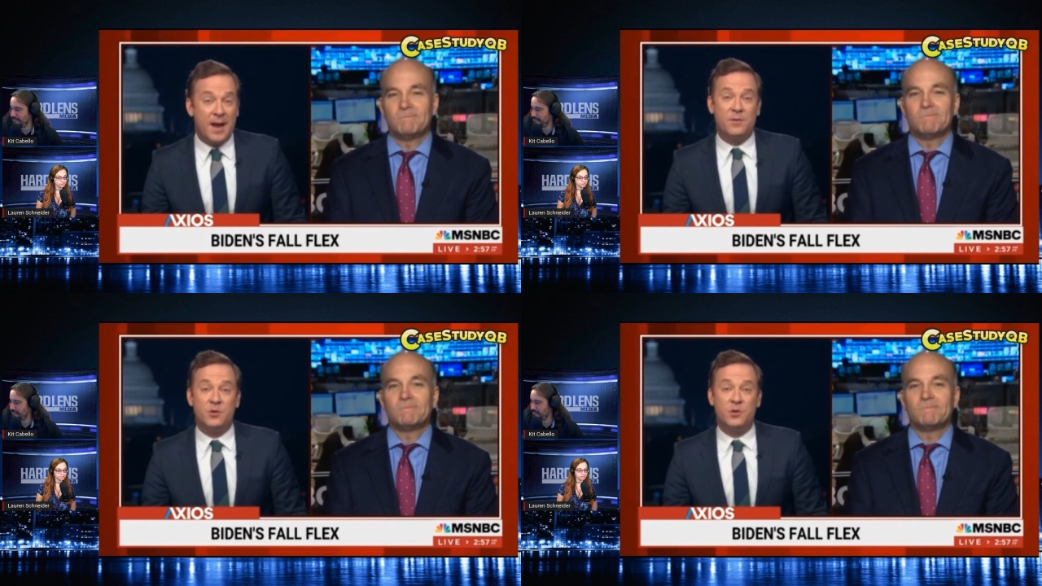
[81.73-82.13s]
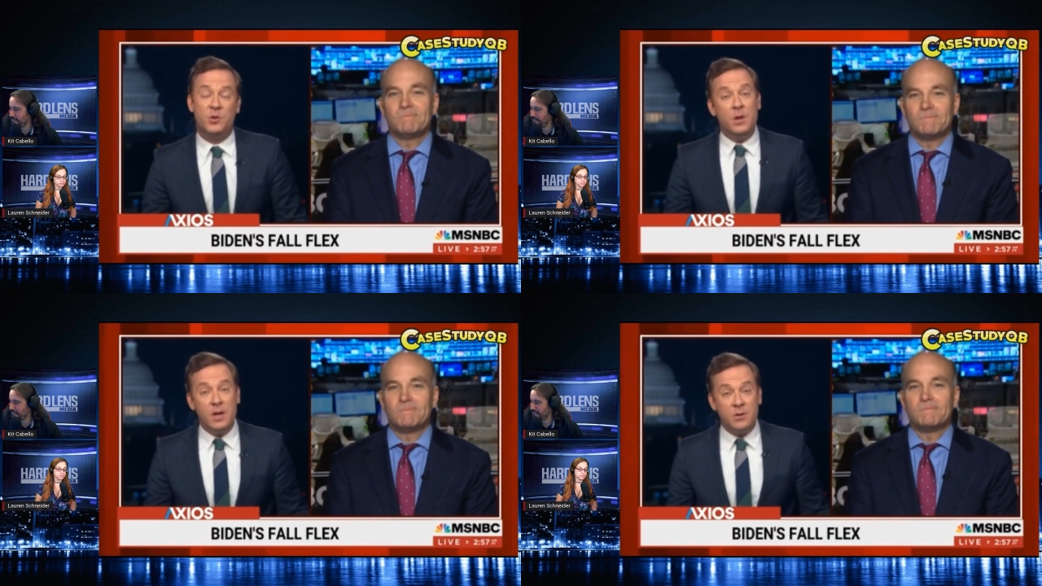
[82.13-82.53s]
Speaker 1: but after
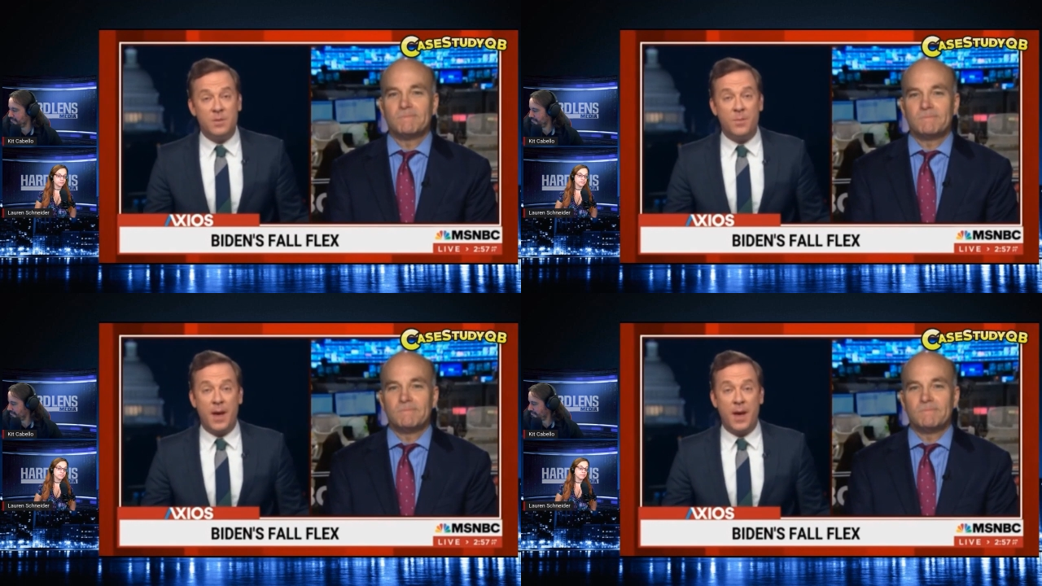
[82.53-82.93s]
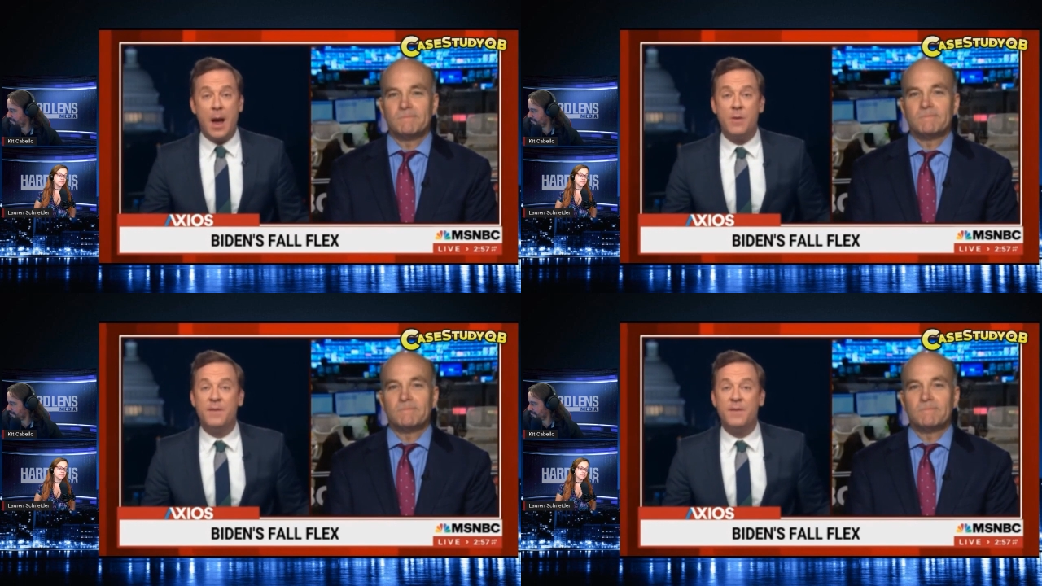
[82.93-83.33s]
two years in
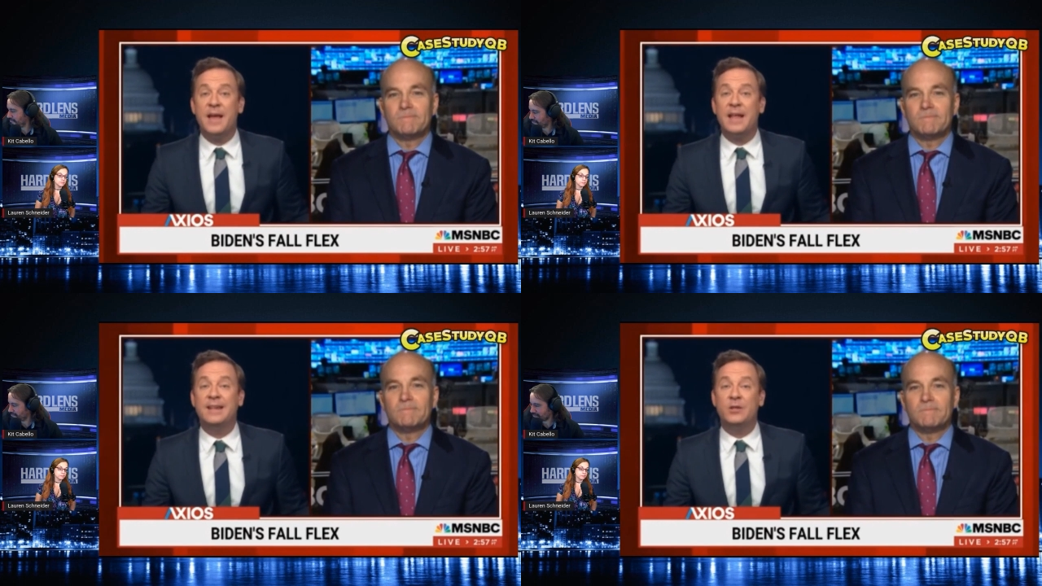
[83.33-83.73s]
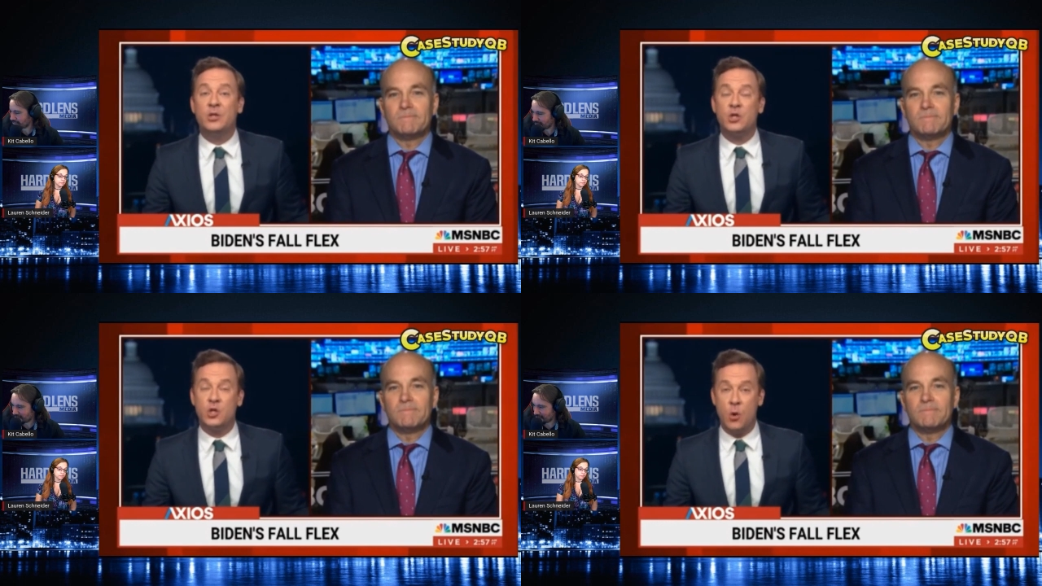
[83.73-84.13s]
power, they've got
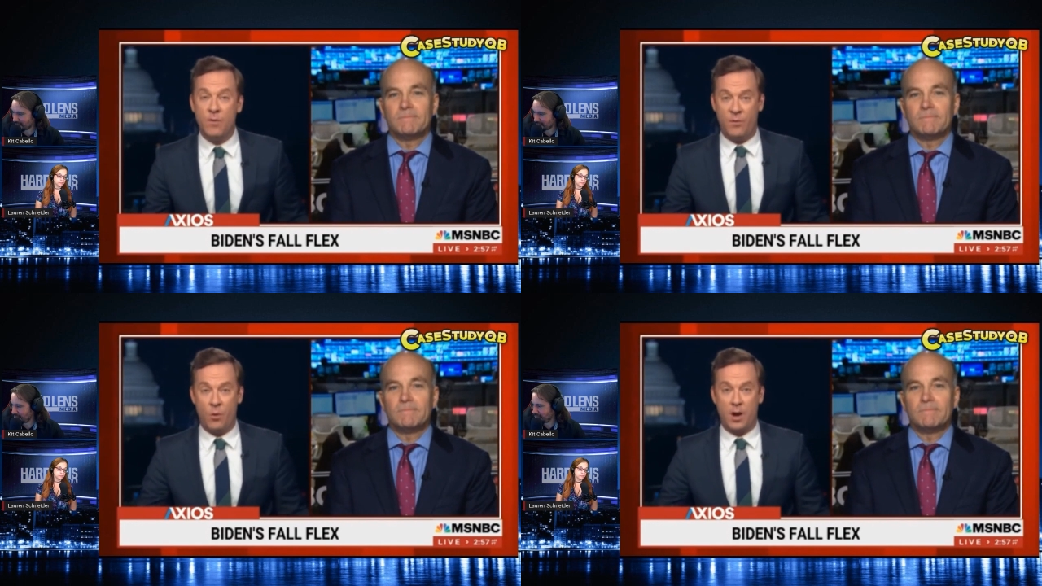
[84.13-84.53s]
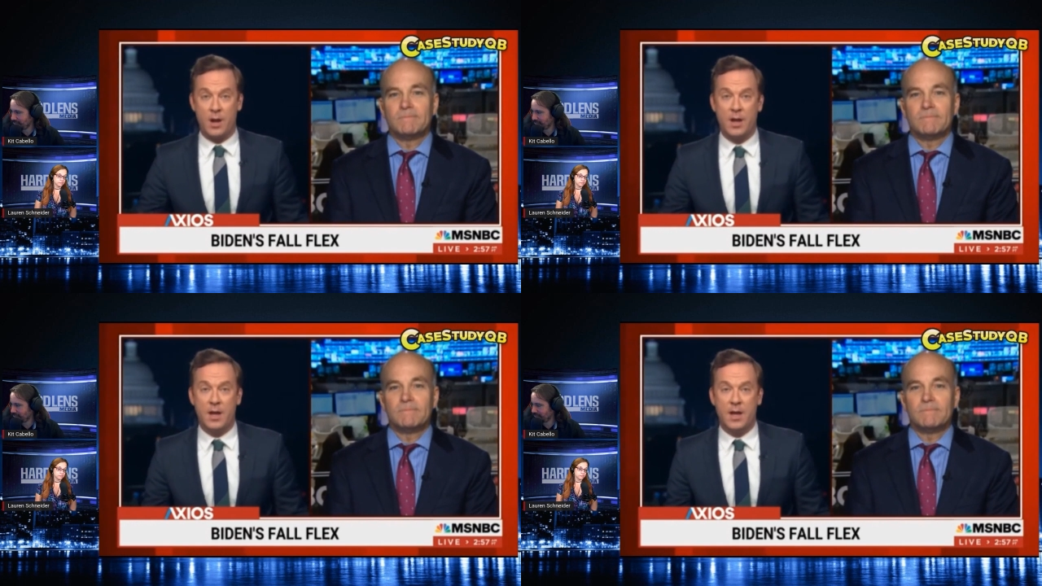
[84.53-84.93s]
little to show for
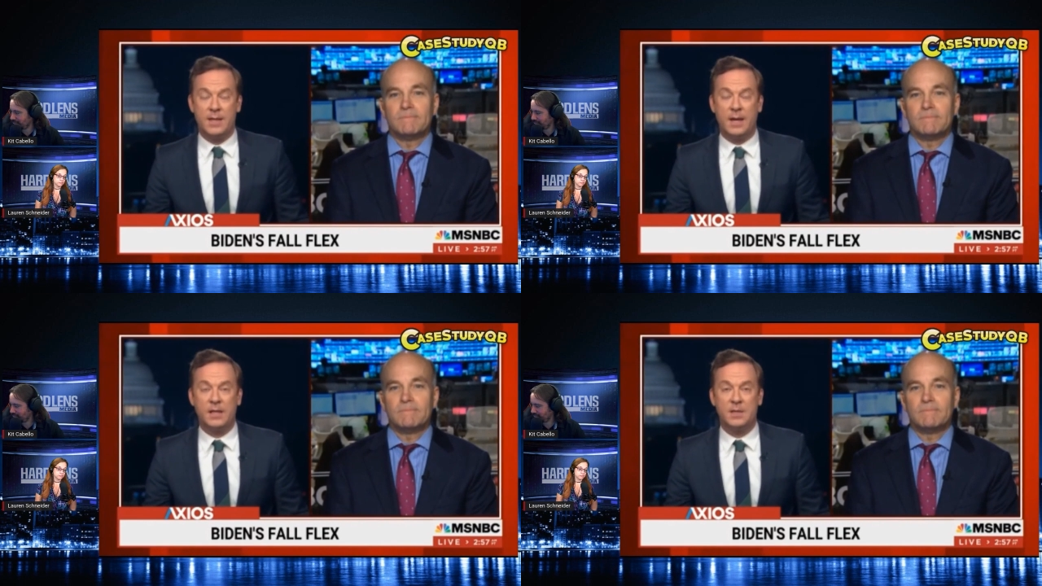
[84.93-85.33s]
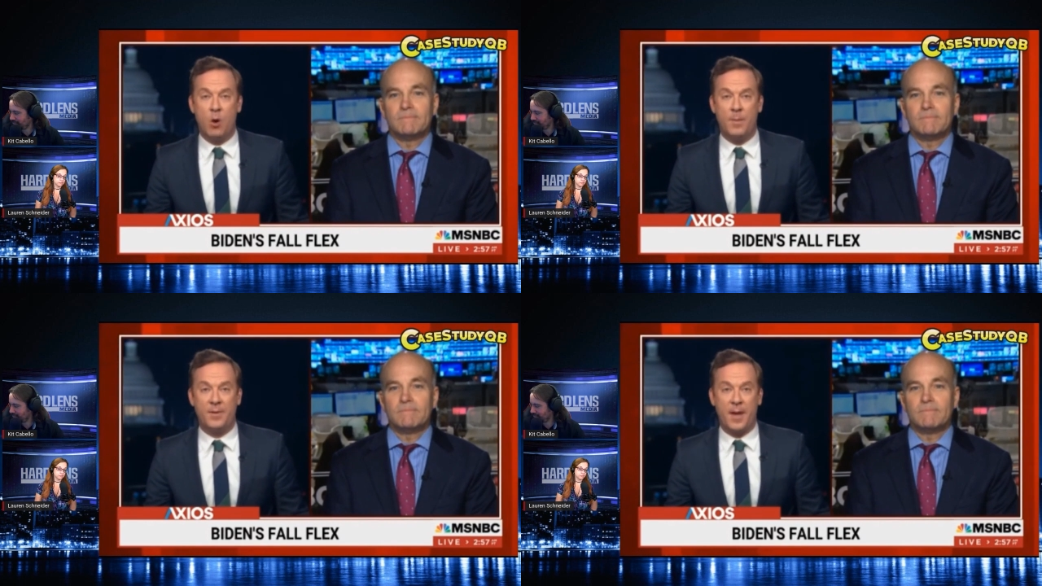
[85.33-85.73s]
it. Tell us more
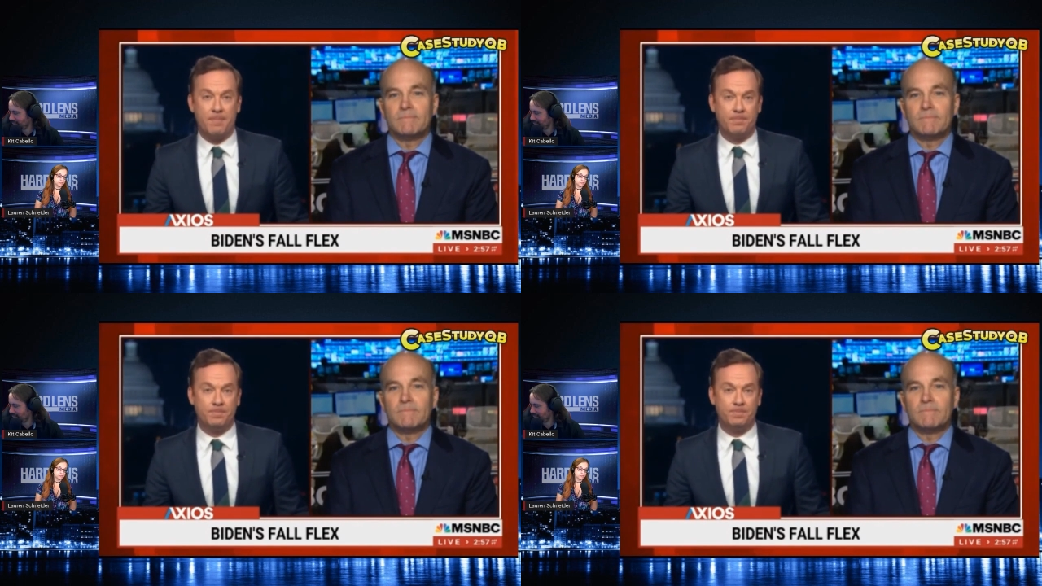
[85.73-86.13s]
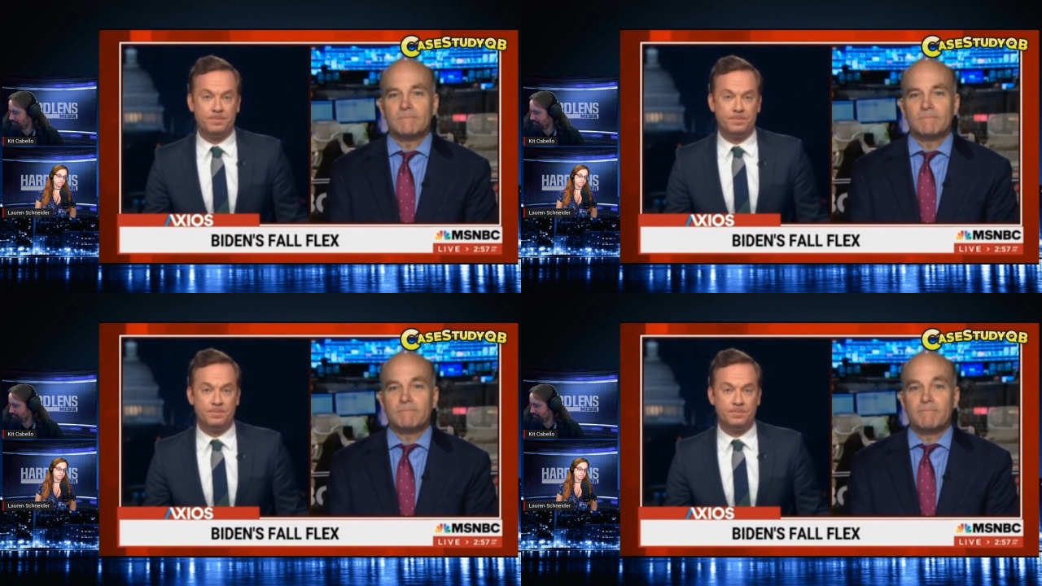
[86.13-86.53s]
about that.
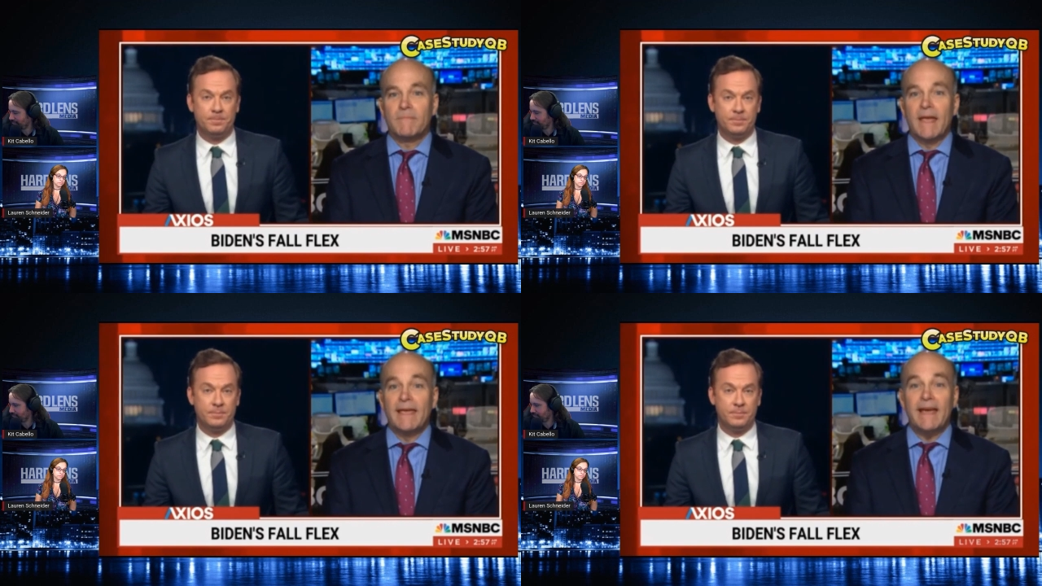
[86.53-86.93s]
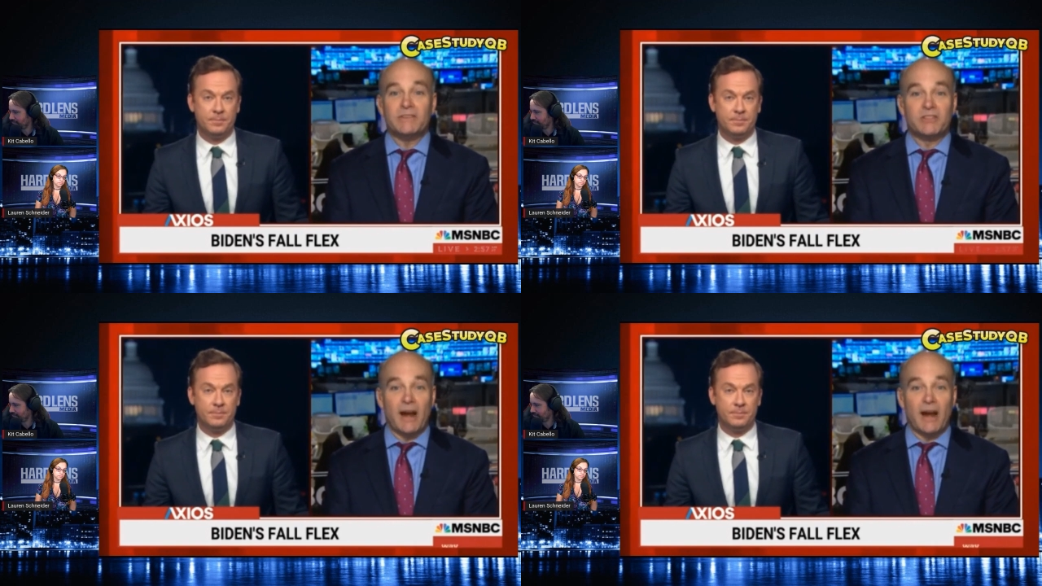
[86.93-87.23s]
Yeah,